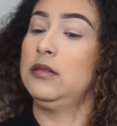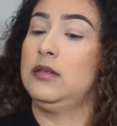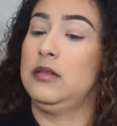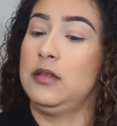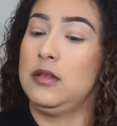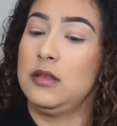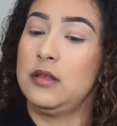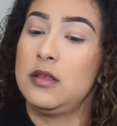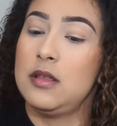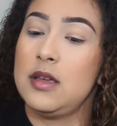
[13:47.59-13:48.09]

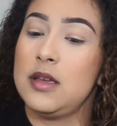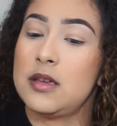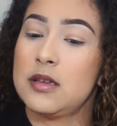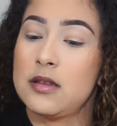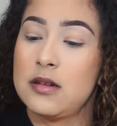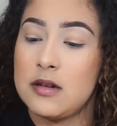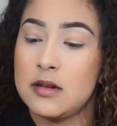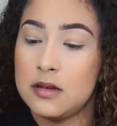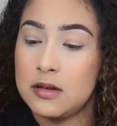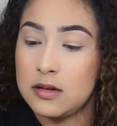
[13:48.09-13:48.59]
And
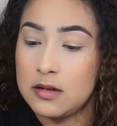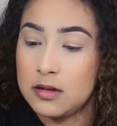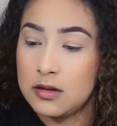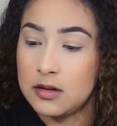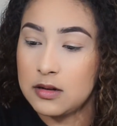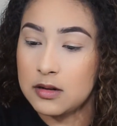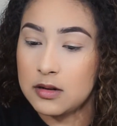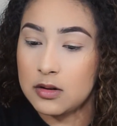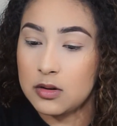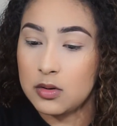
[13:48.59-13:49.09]
then,
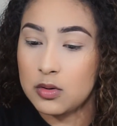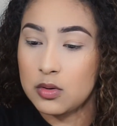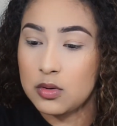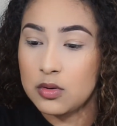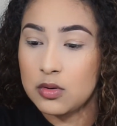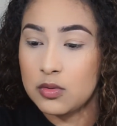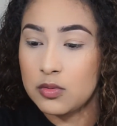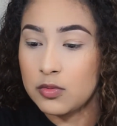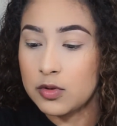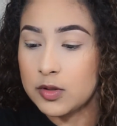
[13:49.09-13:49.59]

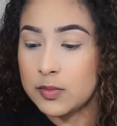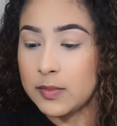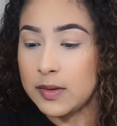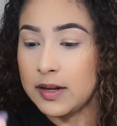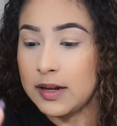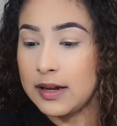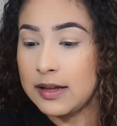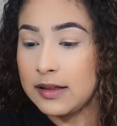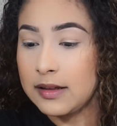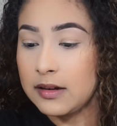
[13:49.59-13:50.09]
where's my
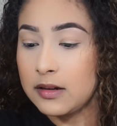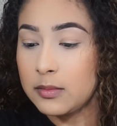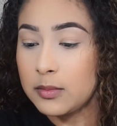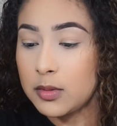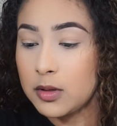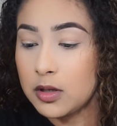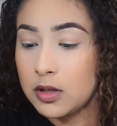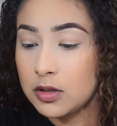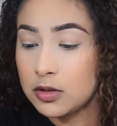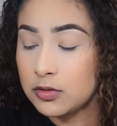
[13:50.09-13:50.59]
highlighting
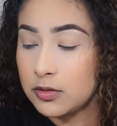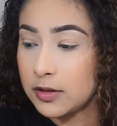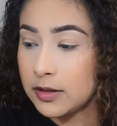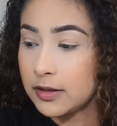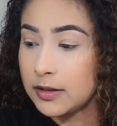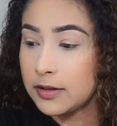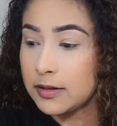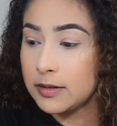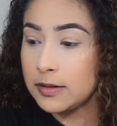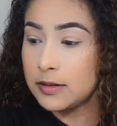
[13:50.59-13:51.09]

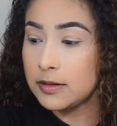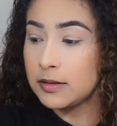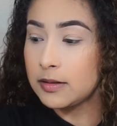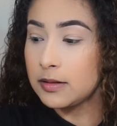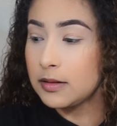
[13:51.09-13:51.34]
brush?